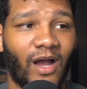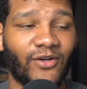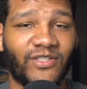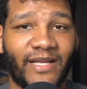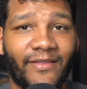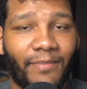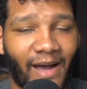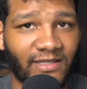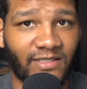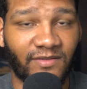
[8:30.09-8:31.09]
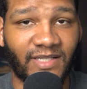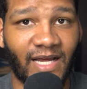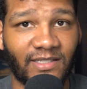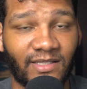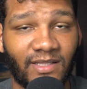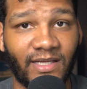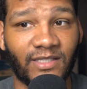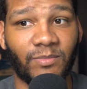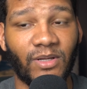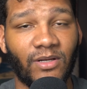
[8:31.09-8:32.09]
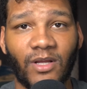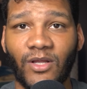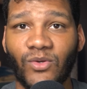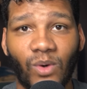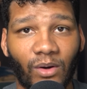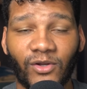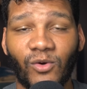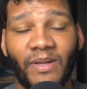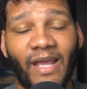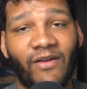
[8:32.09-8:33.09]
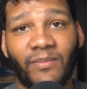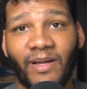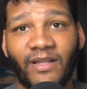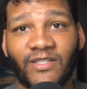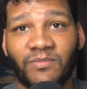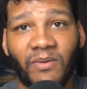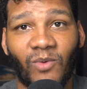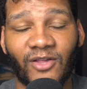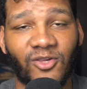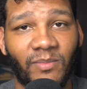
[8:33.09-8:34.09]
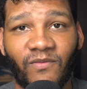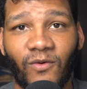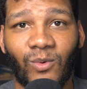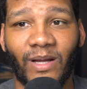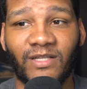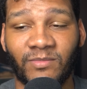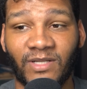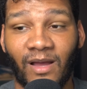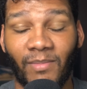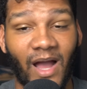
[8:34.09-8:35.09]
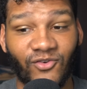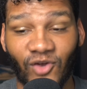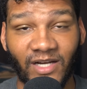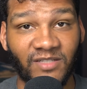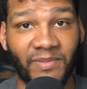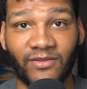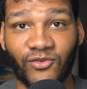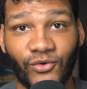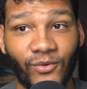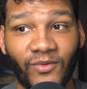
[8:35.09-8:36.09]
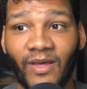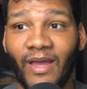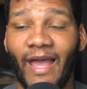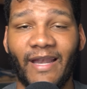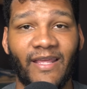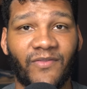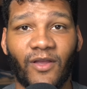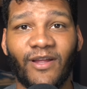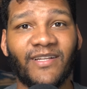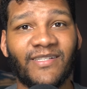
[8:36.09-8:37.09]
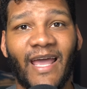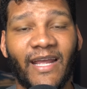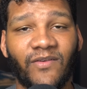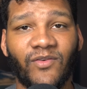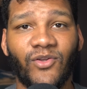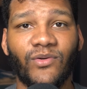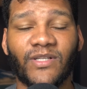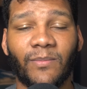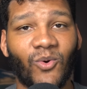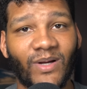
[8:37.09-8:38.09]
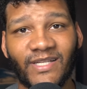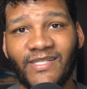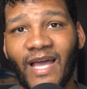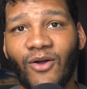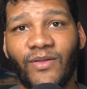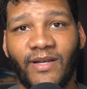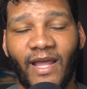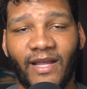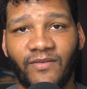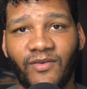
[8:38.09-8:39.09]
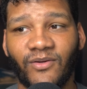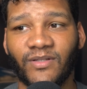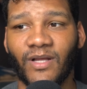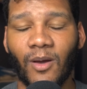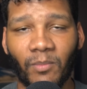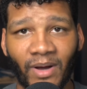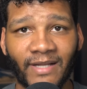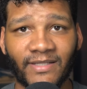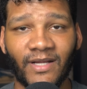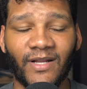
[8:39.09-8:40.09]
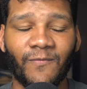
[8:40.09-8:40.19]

understand the positive sides of things, but you all know me. Anybody that's been watching me for quite some time, I try to speak the truth. And if there is negative news, I'm going to tell you the negative news. But